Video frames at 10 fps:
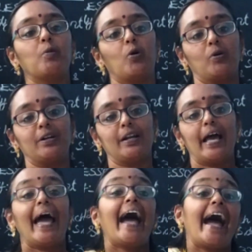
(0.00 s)
bone
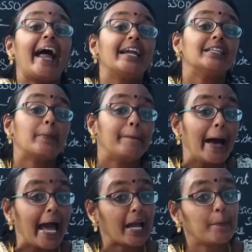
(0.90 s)
and the
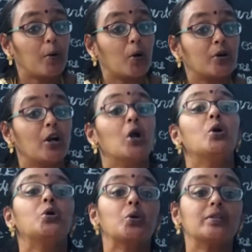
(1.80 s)
back bone
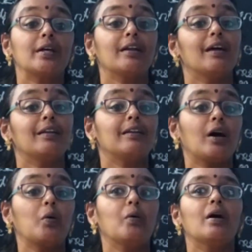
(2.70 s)
together.
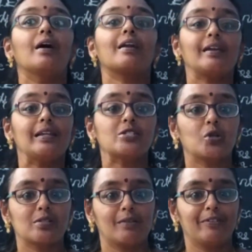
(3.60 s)
Now release
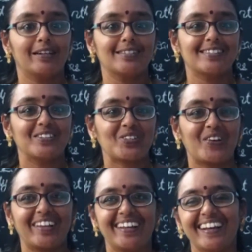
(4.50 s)
yourself, dears.
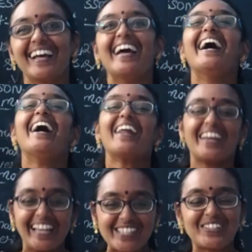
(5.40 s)
Sorry.
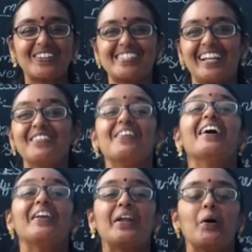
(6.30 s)
Release yourself.
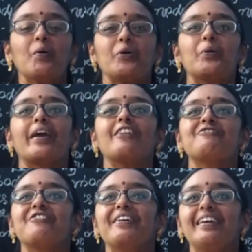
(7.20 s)
Now you can
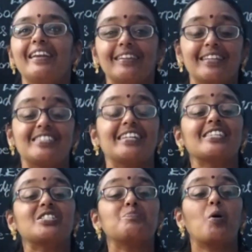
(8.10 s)
feel the
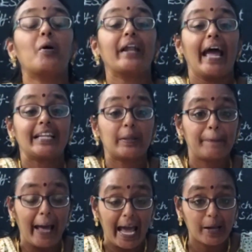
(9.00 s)
chest bone and the
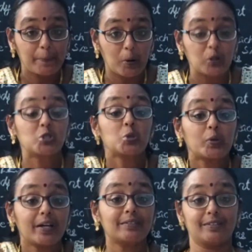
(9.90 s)
back bone
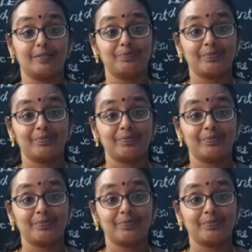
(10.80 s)
together.